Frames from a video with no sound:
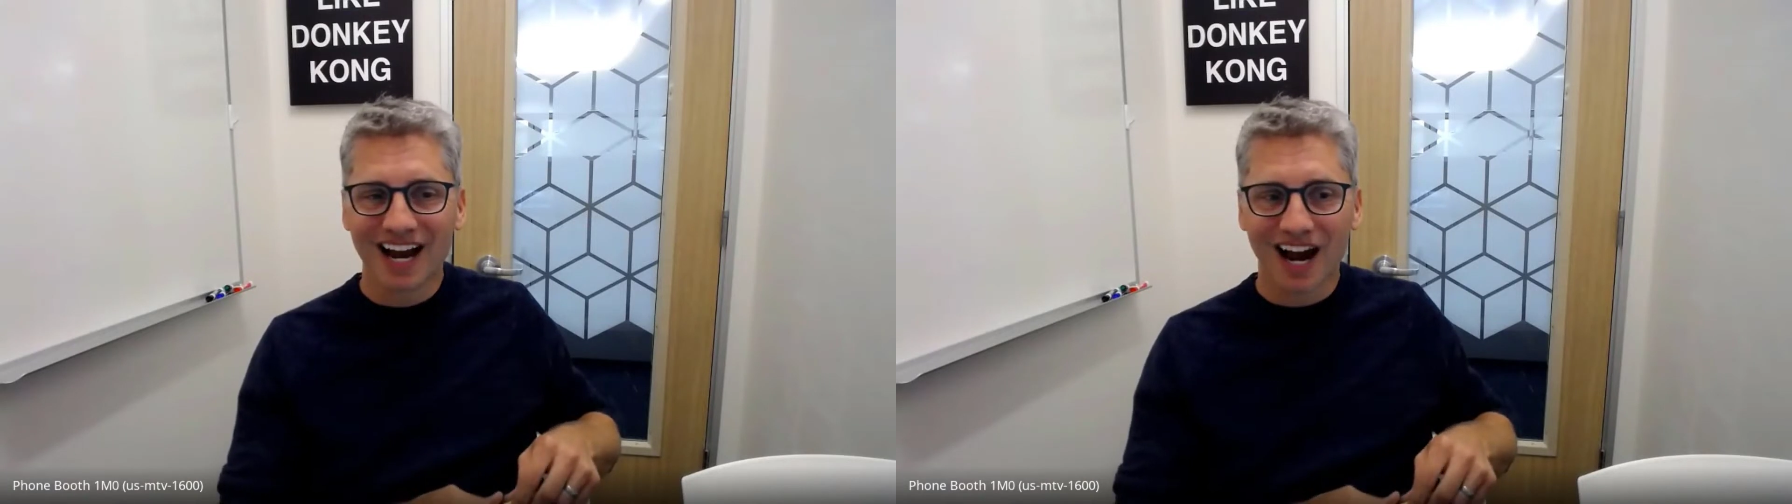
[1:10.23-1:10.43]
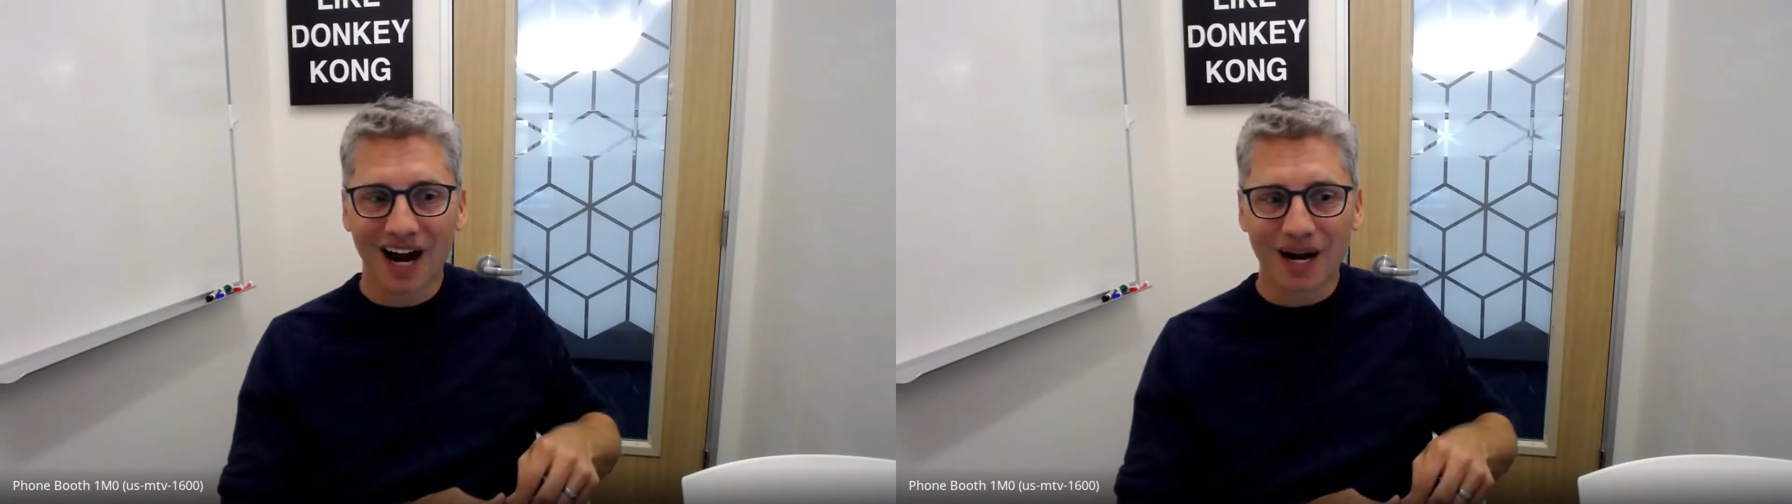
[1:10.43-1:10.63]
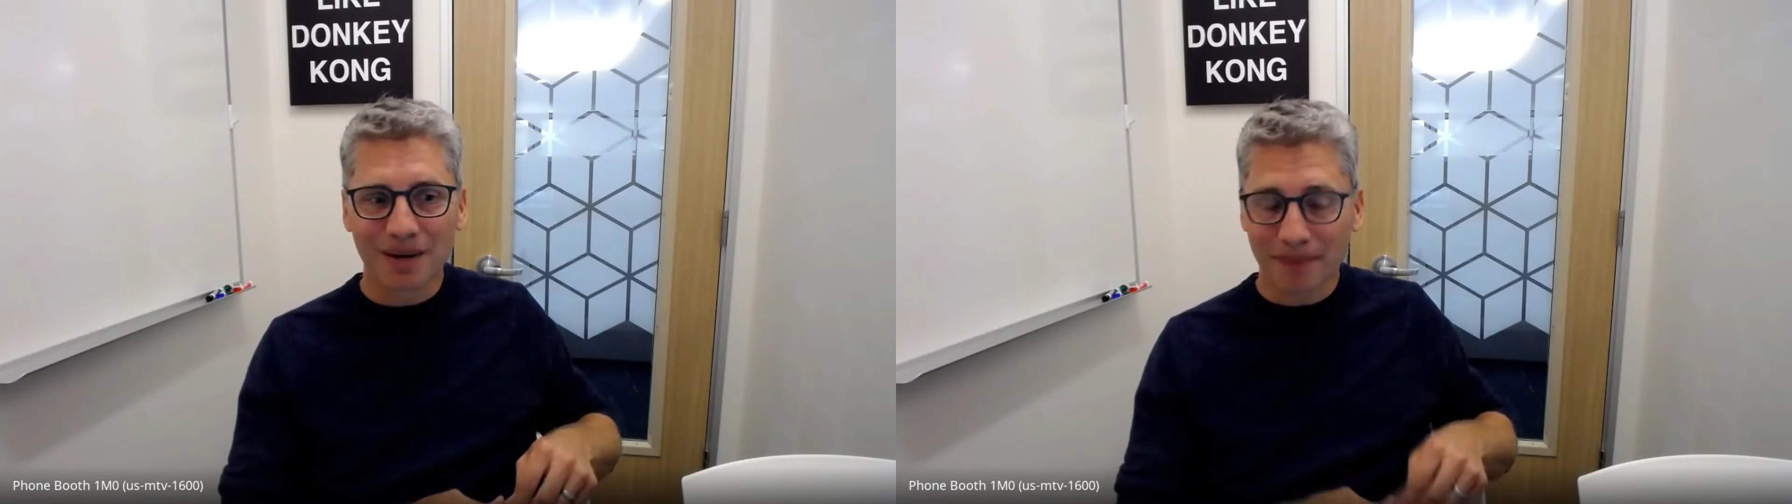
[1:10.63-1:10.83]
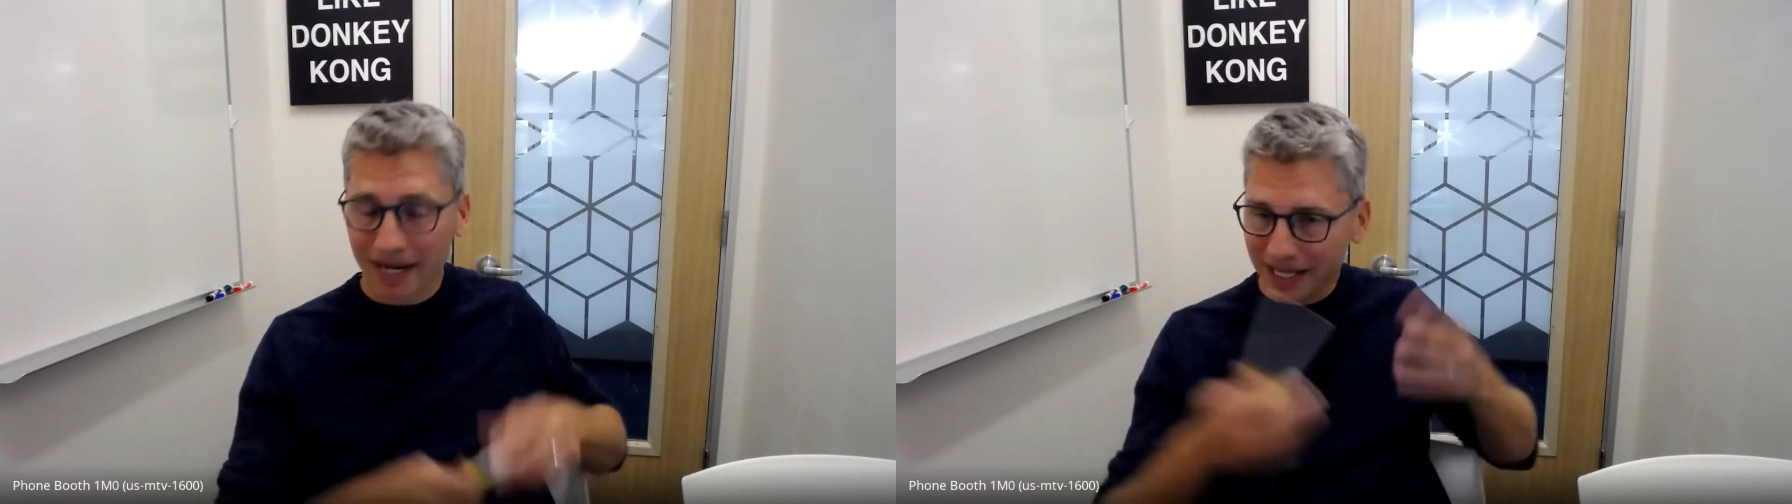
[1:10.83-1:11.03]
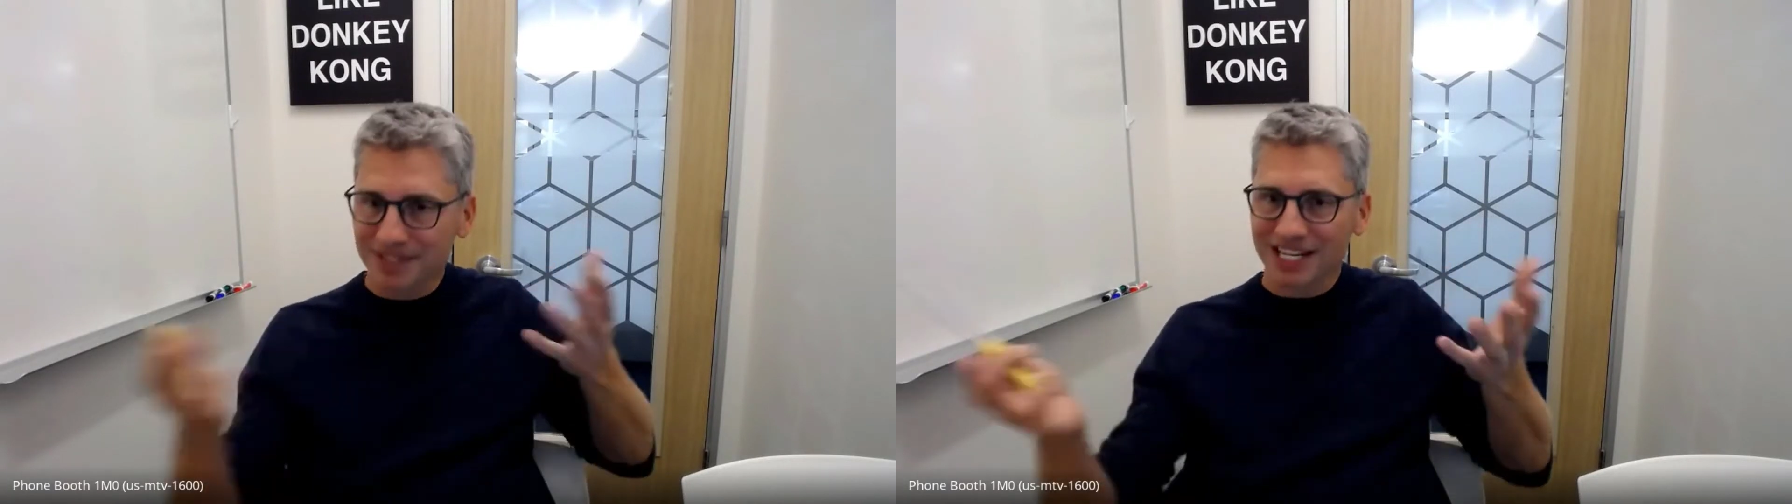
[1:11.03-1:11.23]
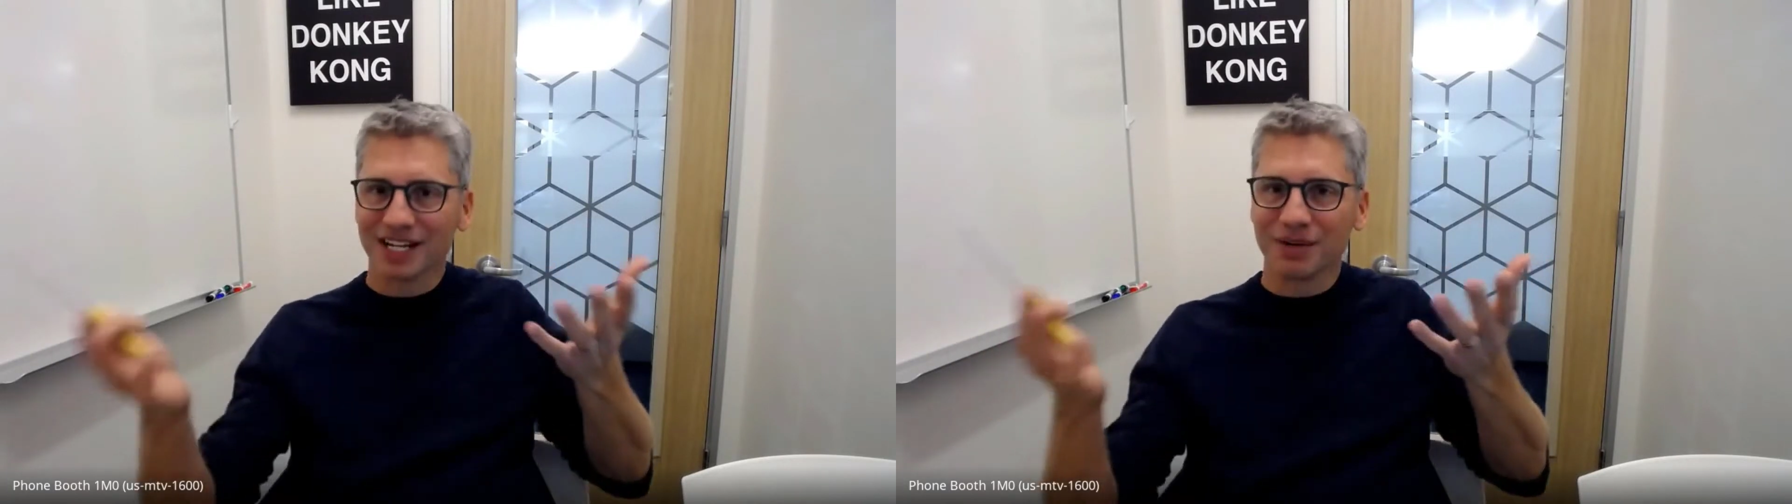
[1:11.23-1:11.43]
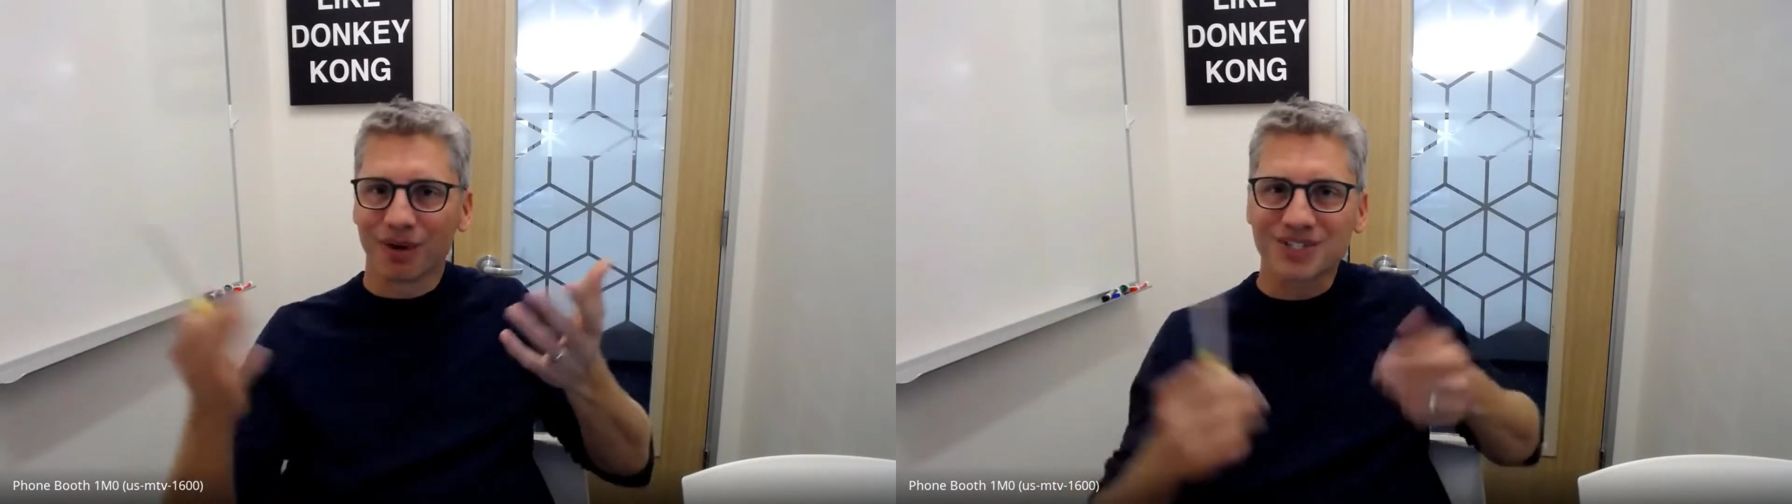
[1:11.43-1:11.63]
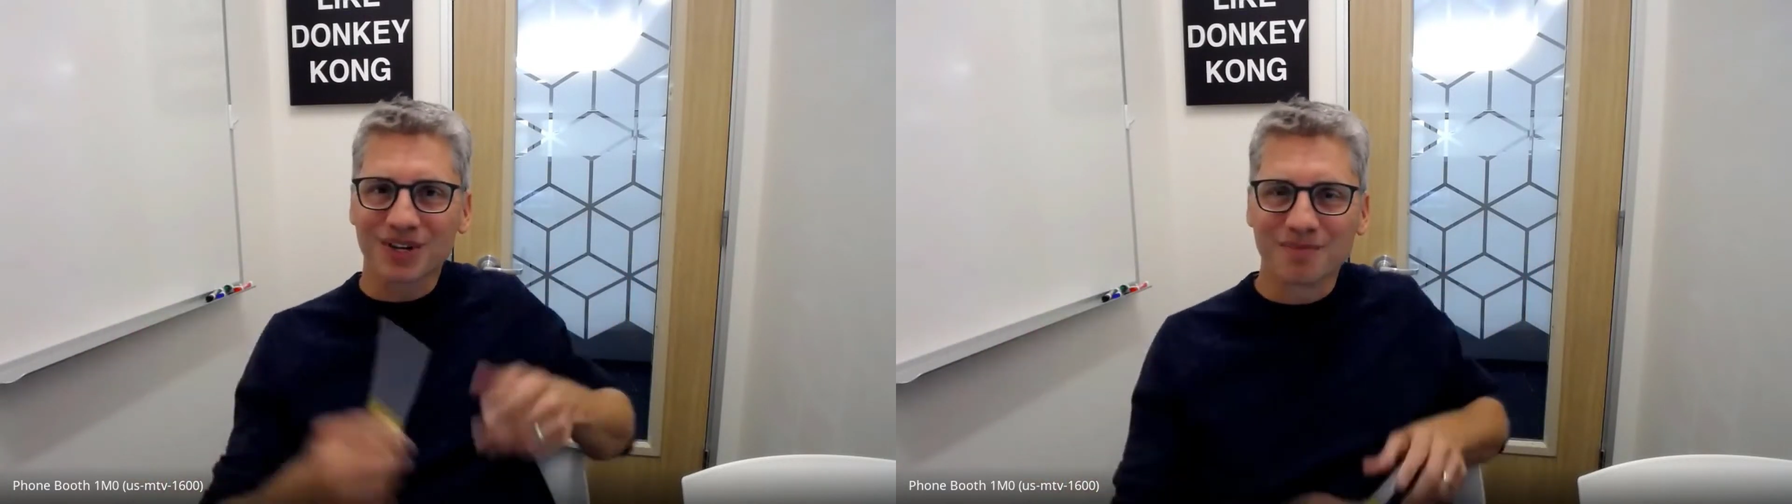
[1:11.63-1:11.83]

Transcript: My name is Andy Russell.